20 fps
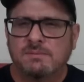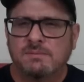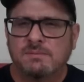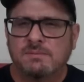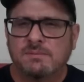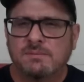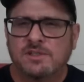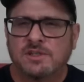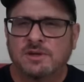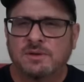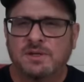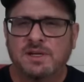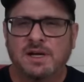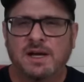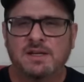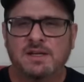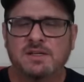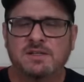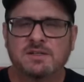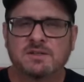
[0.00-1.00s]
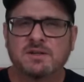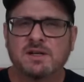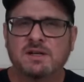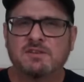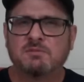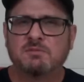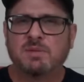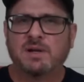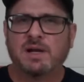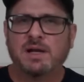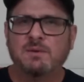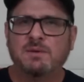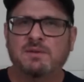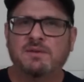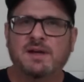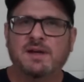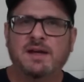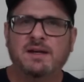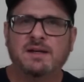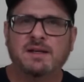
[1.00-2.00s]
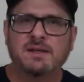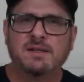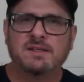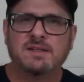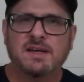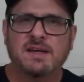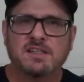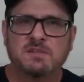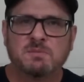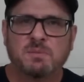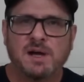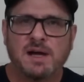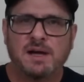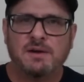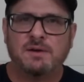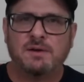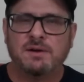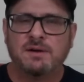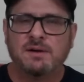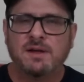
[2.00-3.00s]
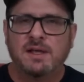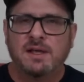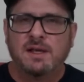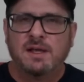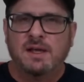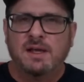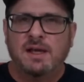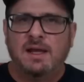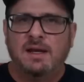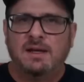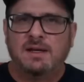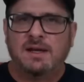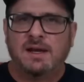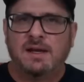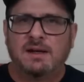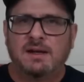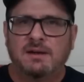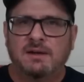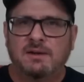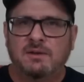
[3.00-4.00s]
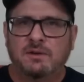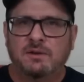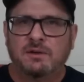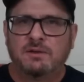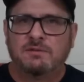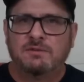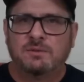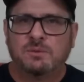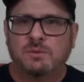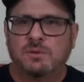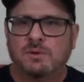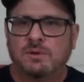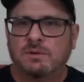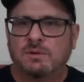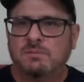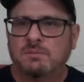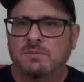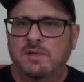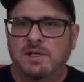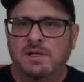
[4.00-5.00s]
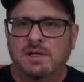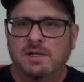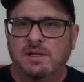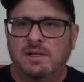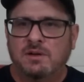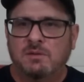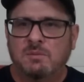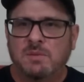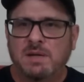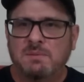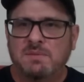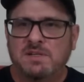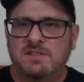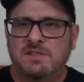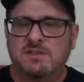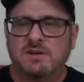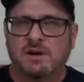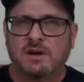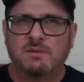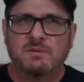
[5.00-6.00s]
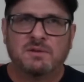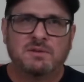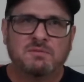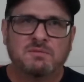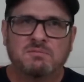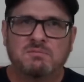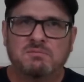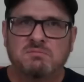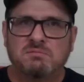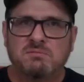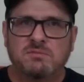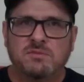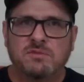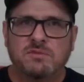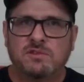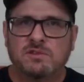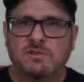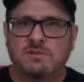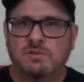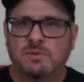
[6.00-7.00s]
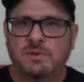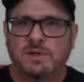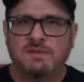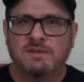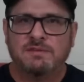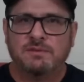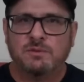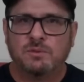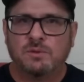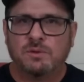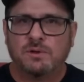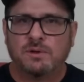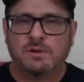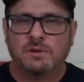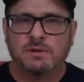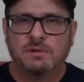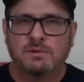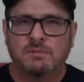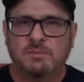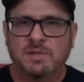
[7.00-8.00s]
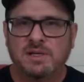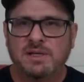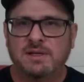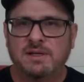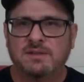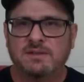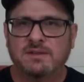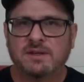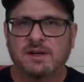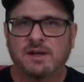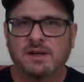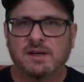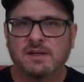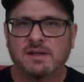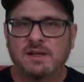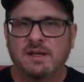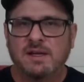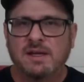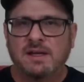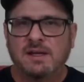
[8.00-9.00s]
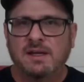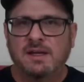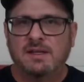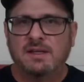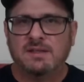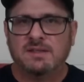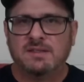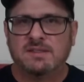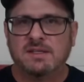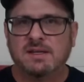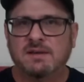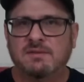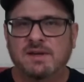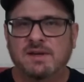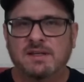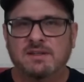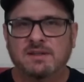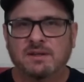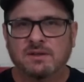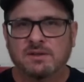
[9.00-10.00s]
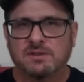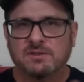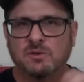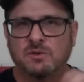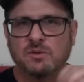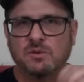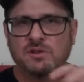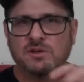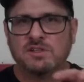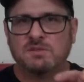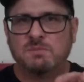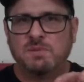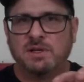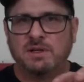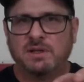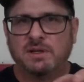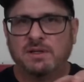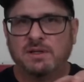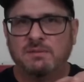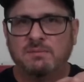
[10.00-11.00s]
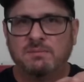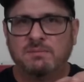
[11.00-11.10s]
so yeah, you're just gonna have to play with that, get a test pattern, and kind of look for, you know, maybe start with 24 psi, and see if that looks orange pilly.